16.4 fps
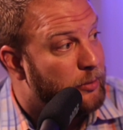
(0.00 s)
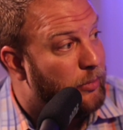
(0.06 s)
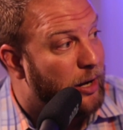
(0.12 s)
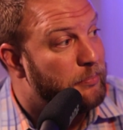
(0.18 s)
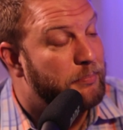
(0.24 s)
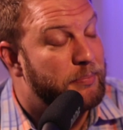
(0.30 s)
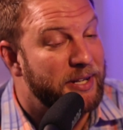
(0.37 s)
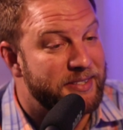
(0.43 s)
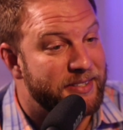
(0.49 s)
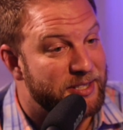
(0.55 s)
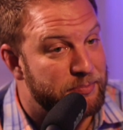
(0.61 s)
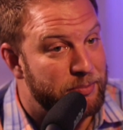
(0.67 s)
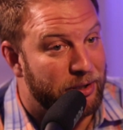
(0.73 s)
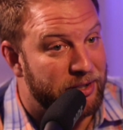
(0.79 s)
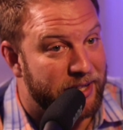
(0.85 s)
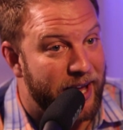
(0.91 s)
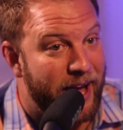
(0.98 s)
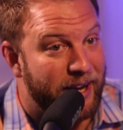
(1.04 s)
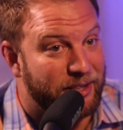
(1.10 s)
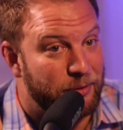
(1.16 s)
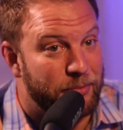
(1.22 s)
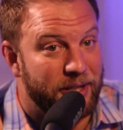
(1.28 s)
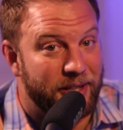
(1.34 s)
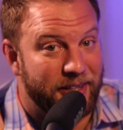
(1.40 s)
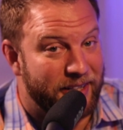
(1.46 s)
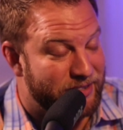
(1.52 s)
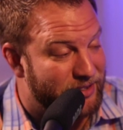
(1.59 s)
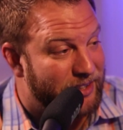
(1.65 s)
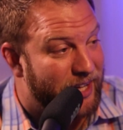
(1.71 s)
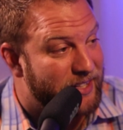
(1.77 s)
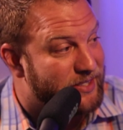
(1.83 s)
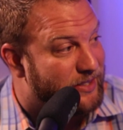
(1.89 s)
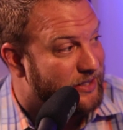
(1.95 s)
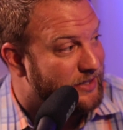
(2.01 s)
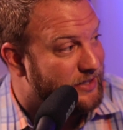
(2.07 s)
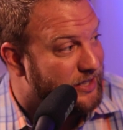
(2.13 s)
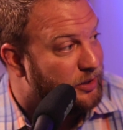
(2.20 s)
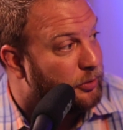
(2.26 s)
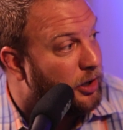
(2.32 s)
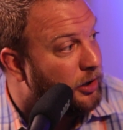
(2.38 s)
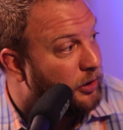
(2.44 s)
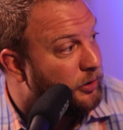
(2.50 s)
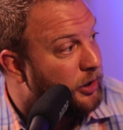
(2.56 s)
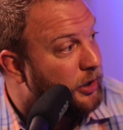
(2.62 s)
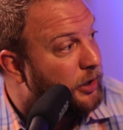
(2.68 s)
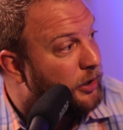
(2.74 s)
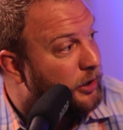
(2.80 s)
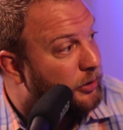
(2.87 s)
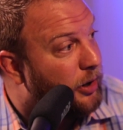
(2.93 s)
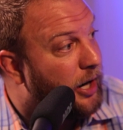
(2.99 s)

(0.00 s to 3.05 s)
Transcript: My business building acumen is less than zero, yeah.